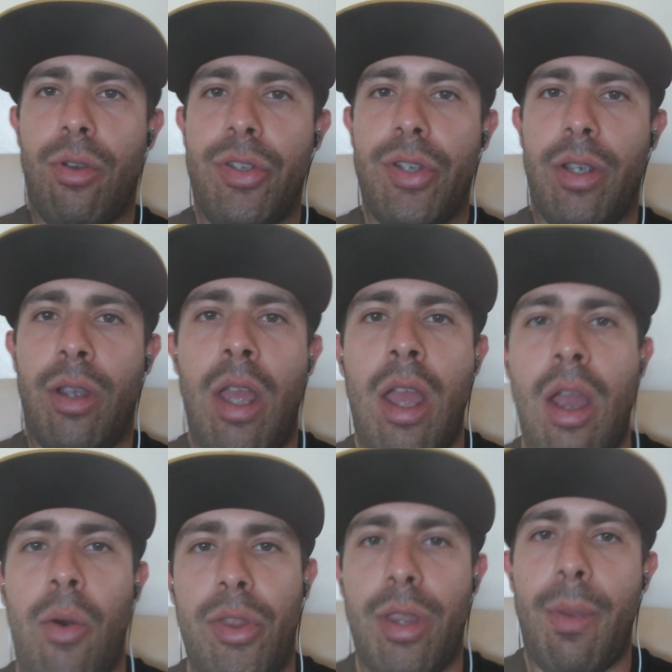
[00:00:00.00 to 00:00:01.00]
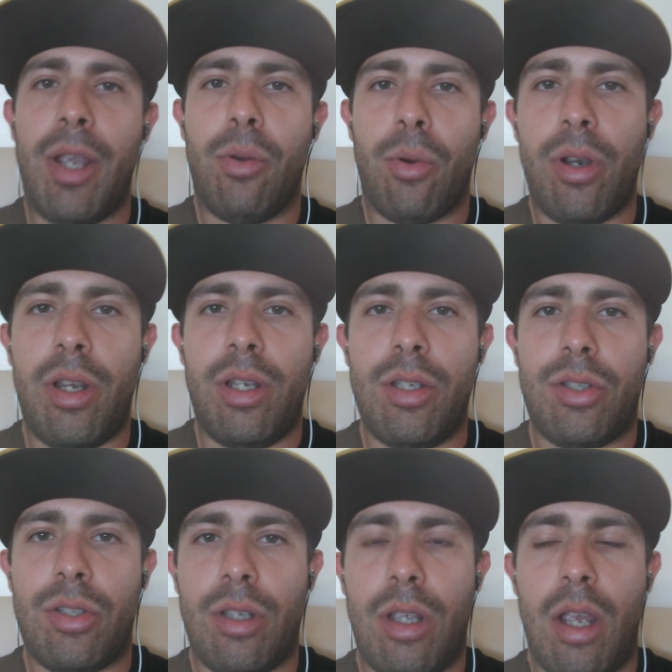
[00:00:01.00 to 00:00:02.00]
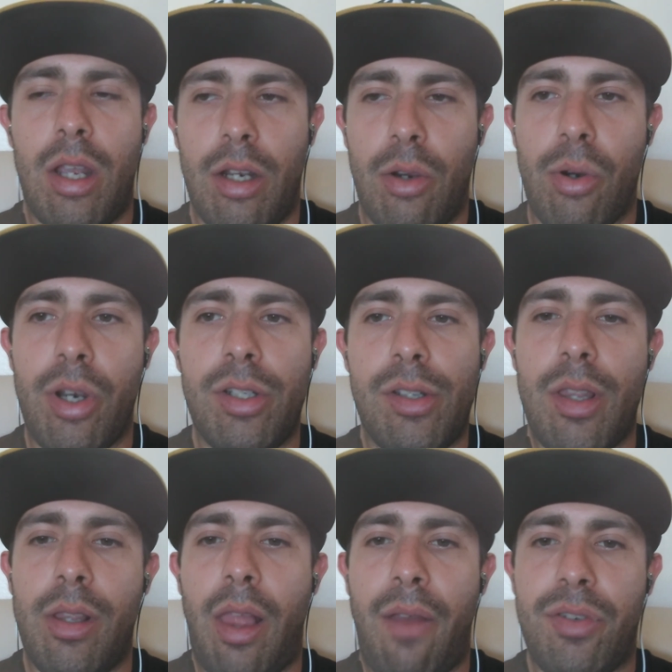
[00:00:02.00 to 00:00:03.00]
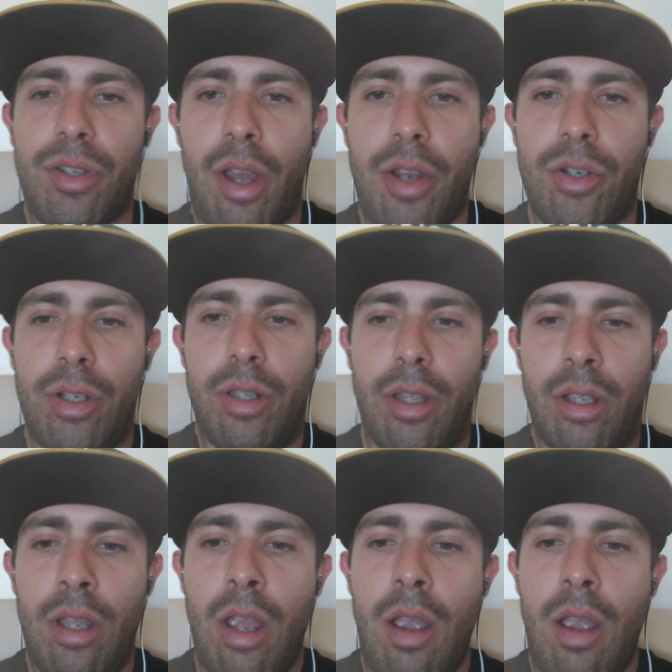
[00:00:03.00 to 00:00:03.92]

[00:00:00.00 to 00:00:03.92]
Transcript: It's like with the minorities, and according to the left's logic, like